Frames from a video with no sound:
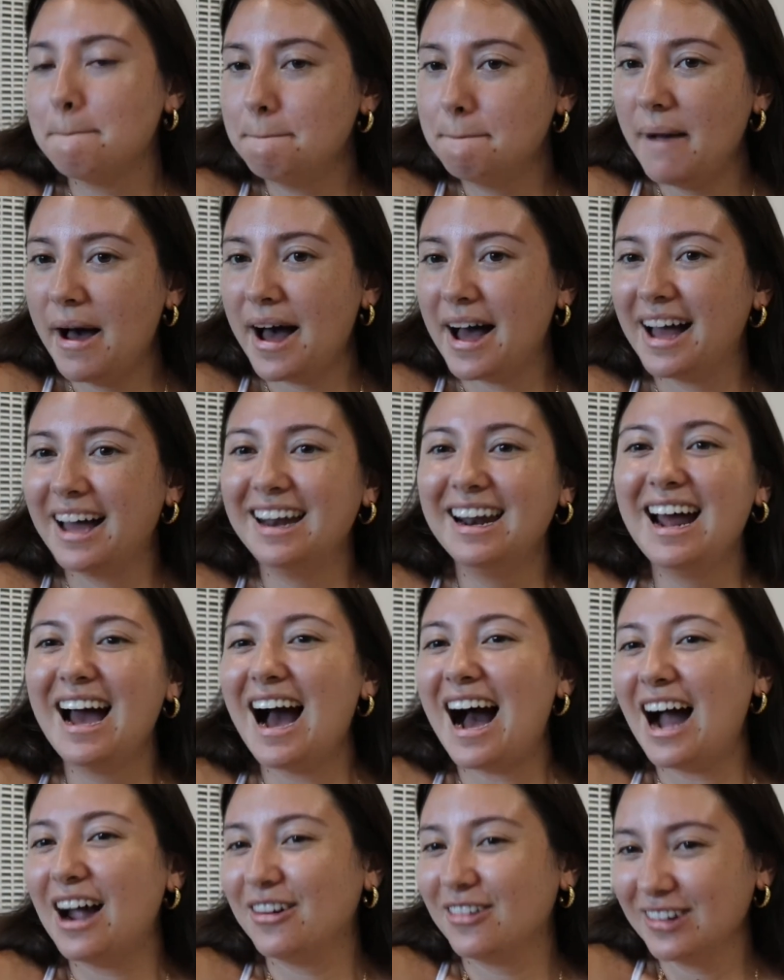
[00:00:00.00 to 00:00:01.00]
but
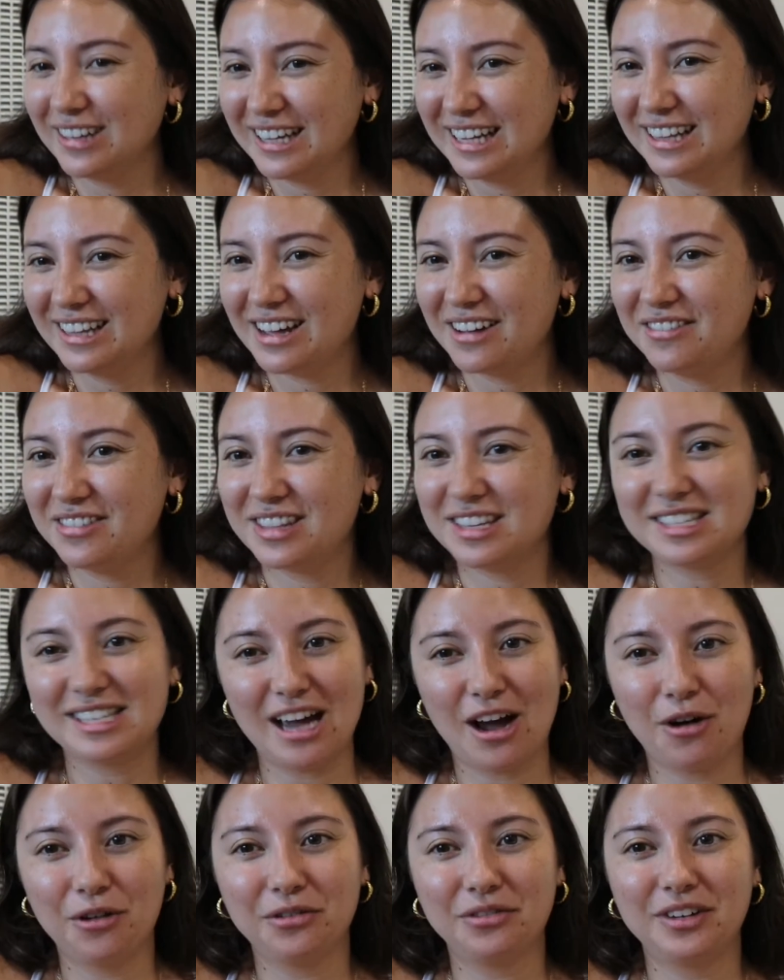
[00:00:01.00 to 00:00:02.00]
I really love this
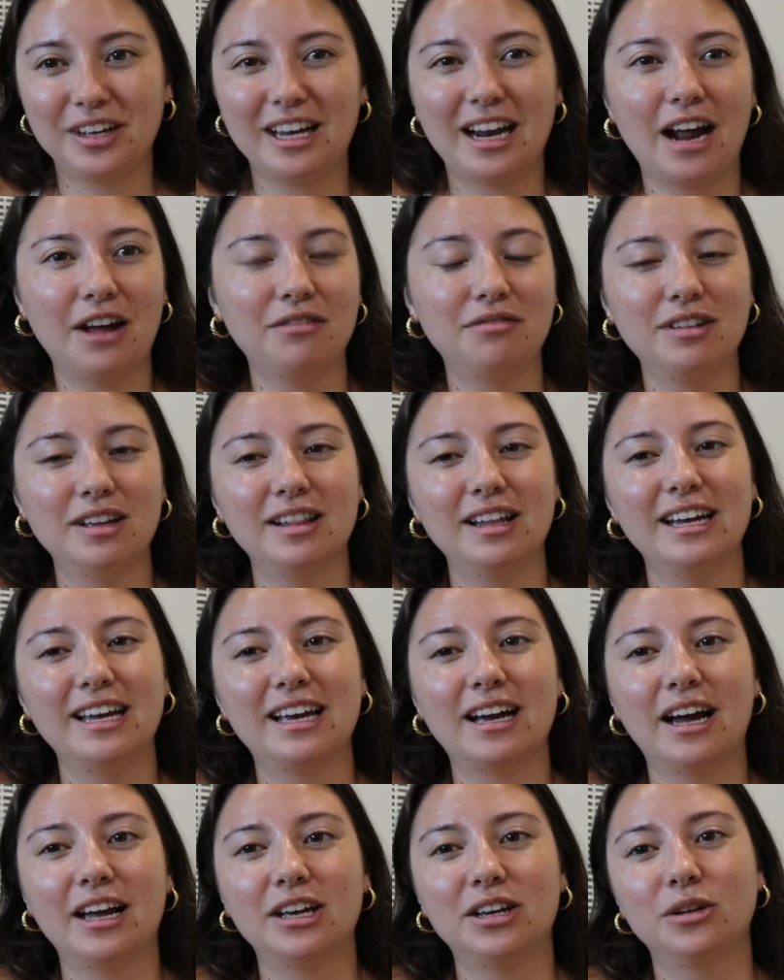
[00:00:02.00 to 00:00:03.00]
outfit. I feel like
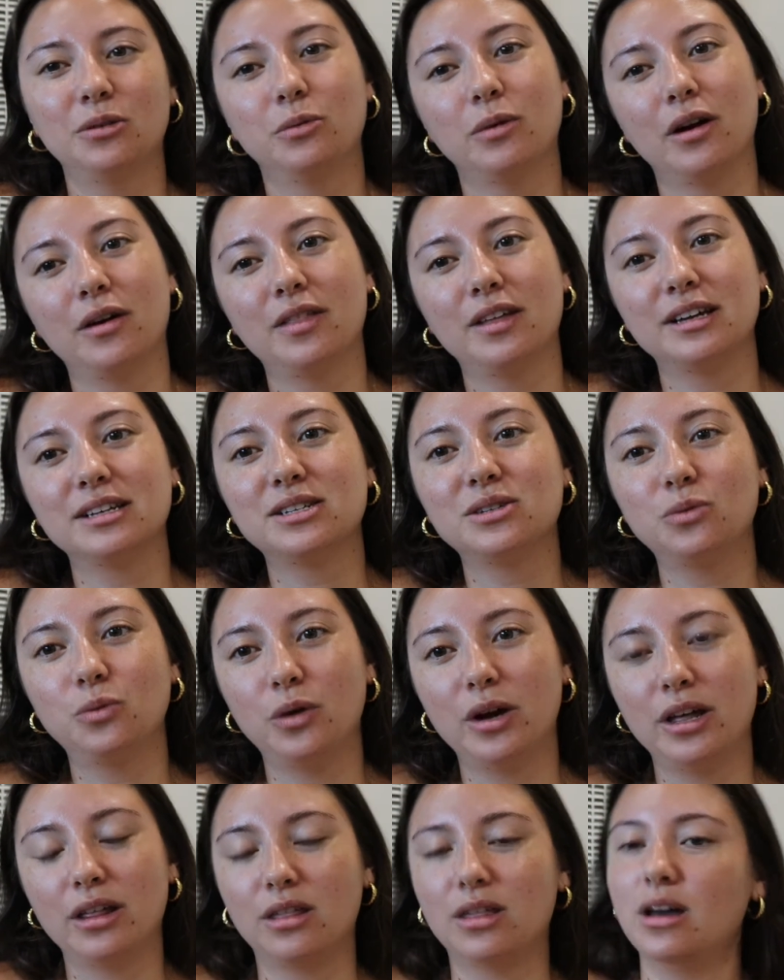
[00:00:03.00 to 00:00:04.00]
I could wear this
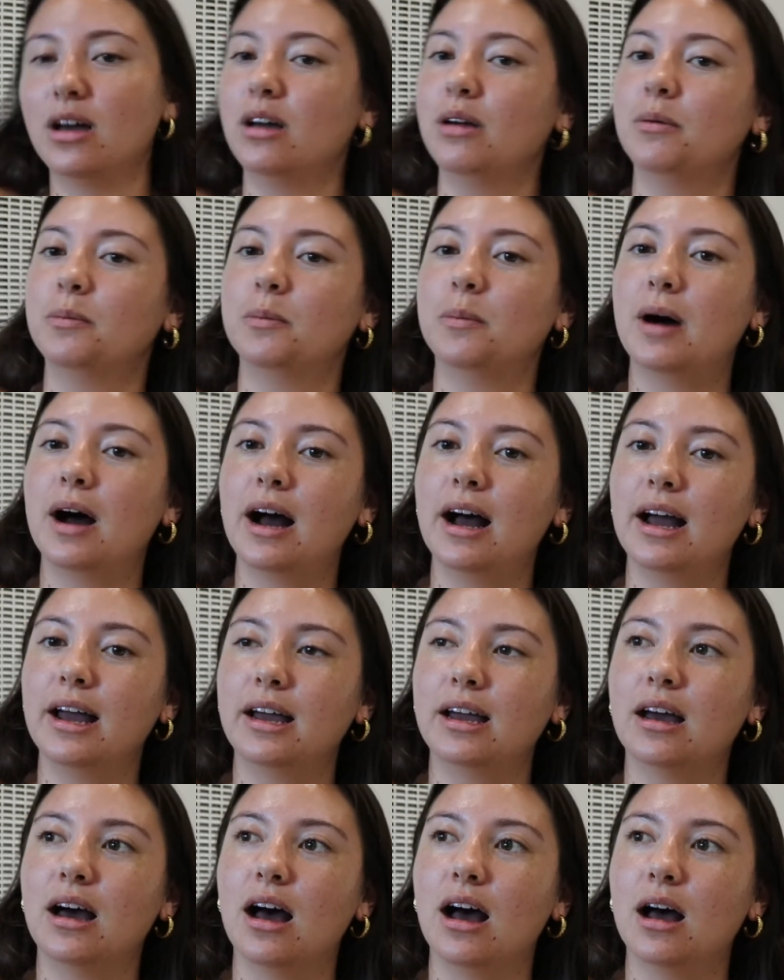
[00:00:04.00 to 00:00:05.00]
with
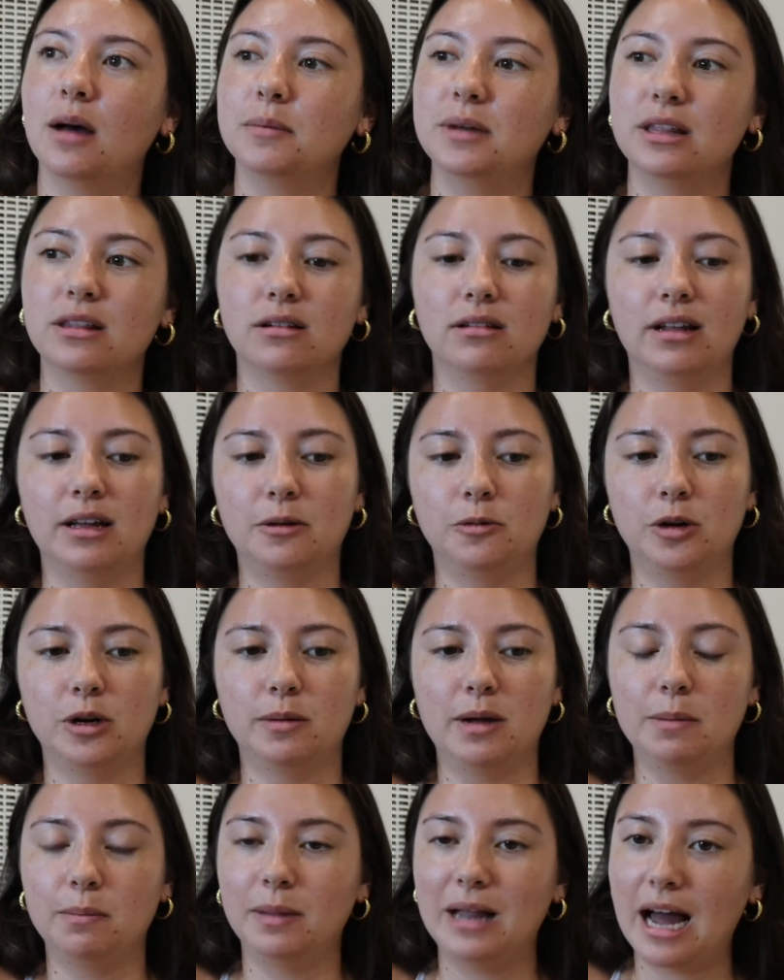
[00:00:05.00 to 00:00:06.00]
my, um, either like one of
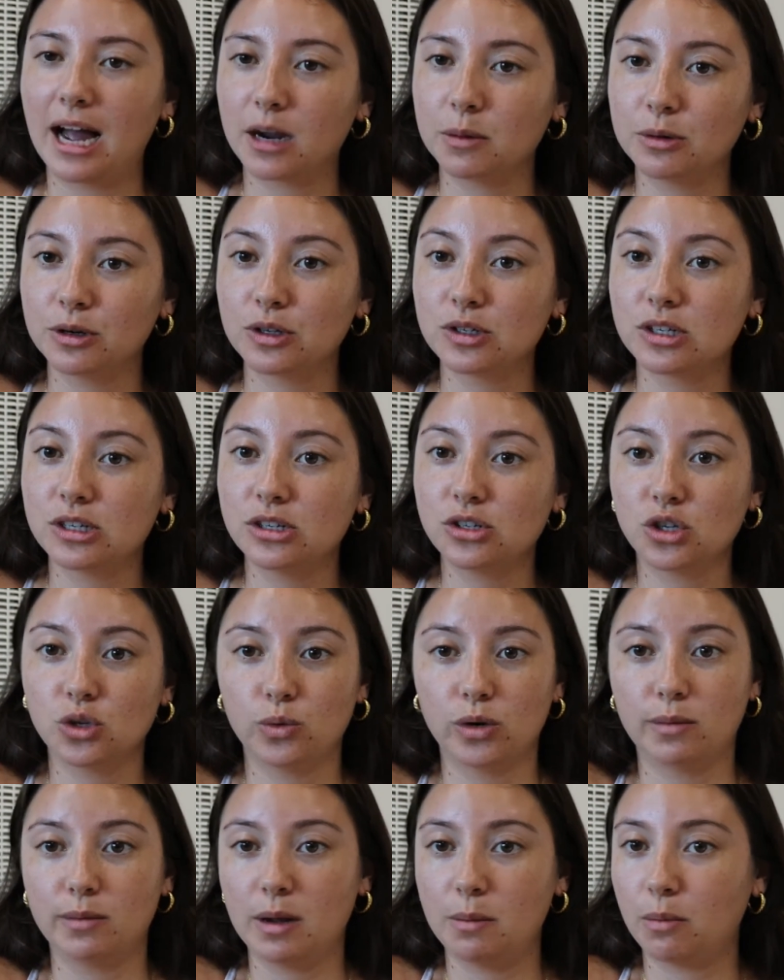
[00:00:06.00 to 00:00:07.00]
my black purses or
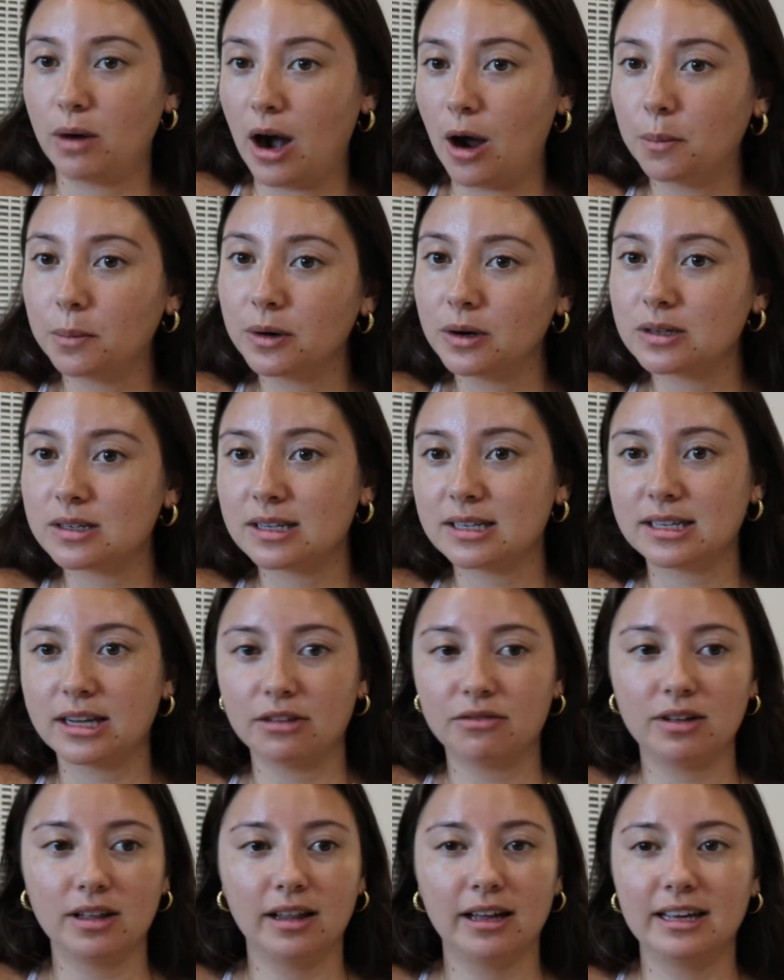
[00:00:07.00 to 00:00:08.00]
one of my brown purses. I
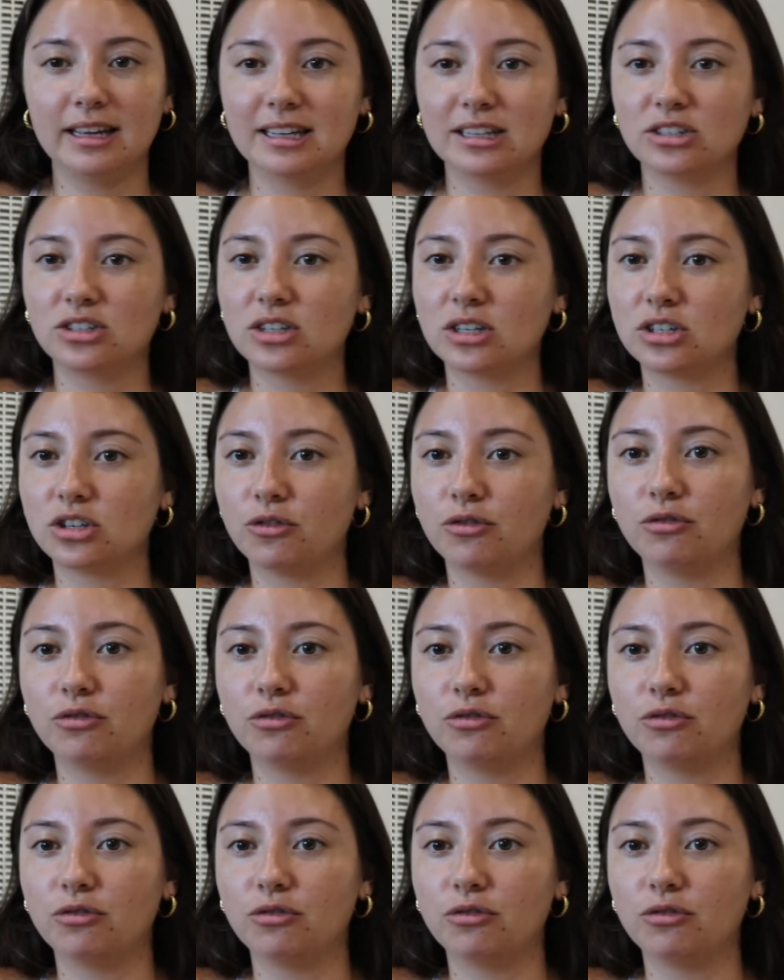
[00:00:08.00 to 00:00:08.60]
feel like it's such a